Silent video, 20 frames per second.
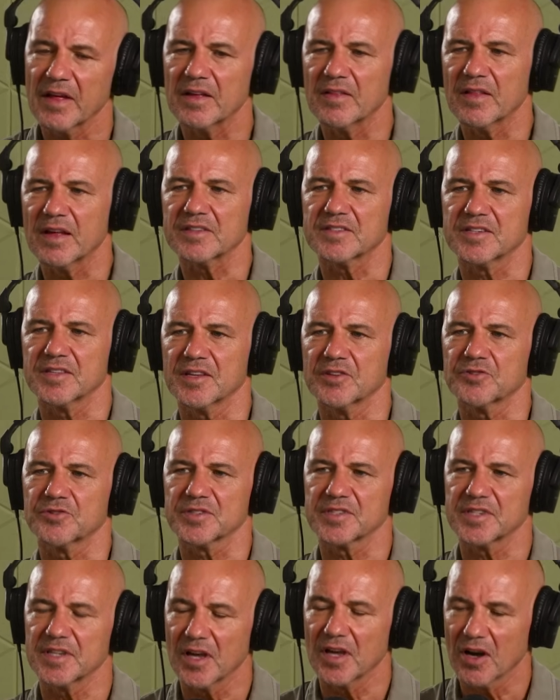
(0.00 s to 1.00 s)
that's an
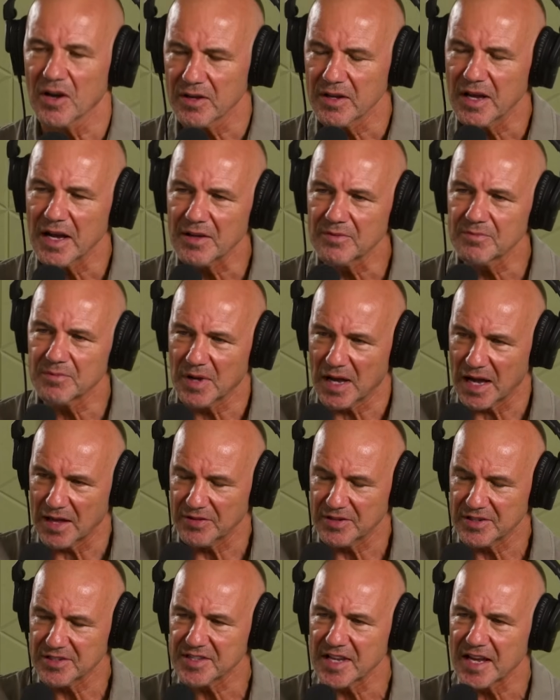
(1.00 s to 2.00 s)
interesting. I
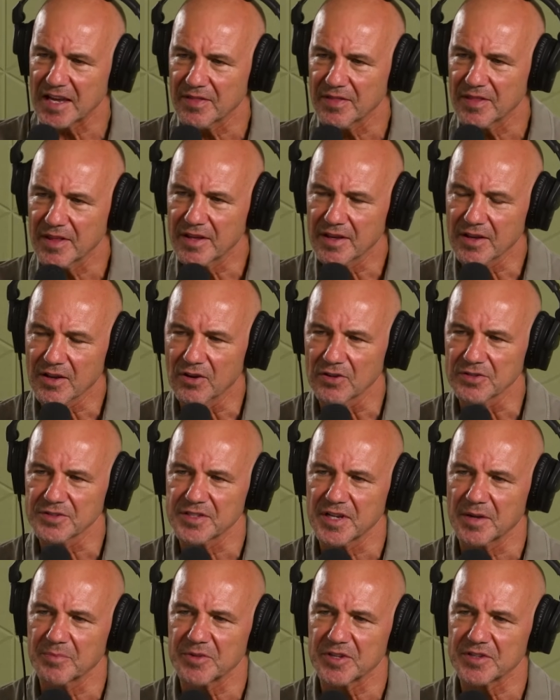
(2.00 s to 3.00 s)
understand the
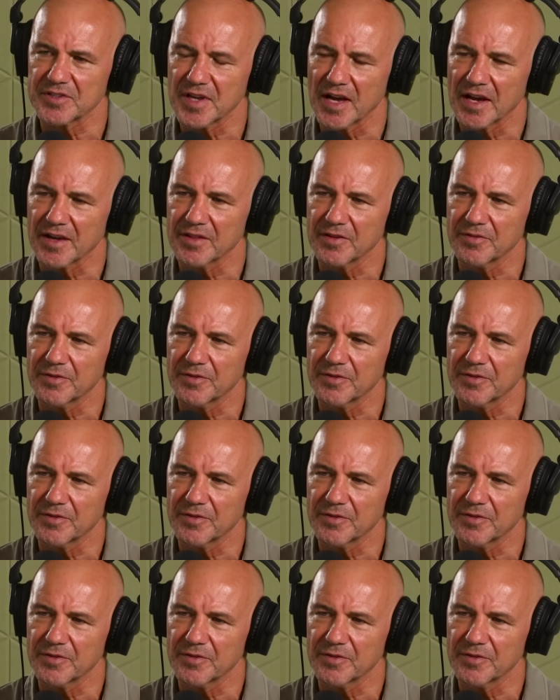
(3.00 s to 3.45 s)
concept you're saying.